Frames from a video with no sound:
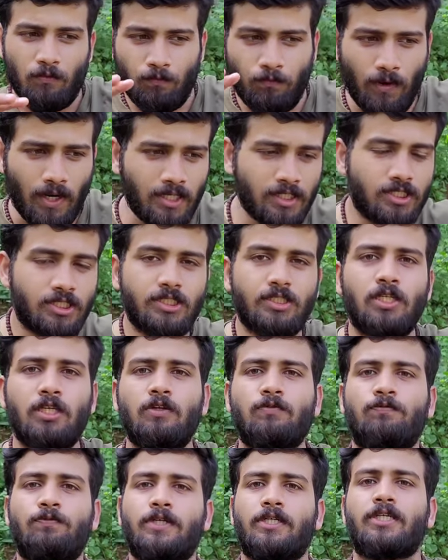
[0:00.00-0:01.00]

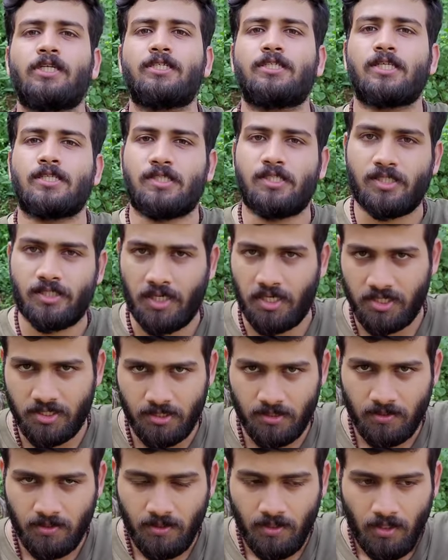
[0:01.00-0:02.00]
functional fitness
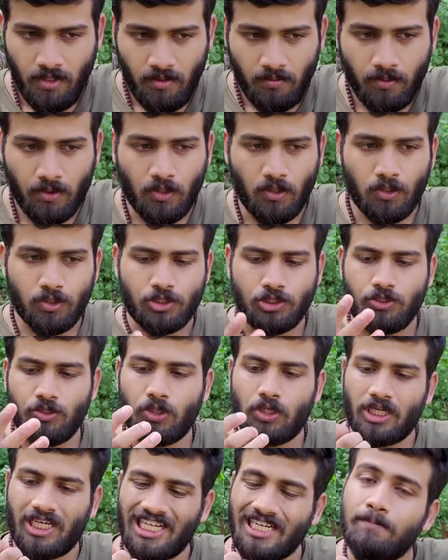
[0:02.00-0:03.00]
exercise because
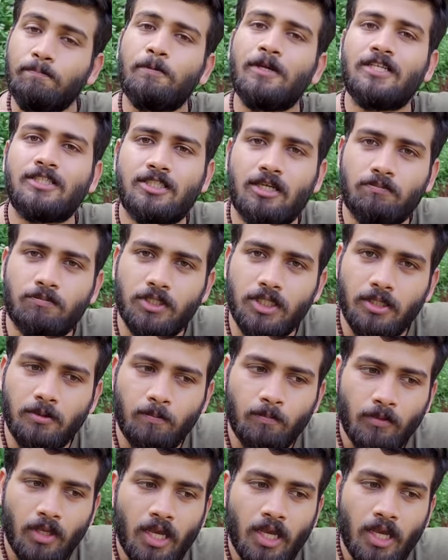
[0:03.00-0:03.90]
you're gripping something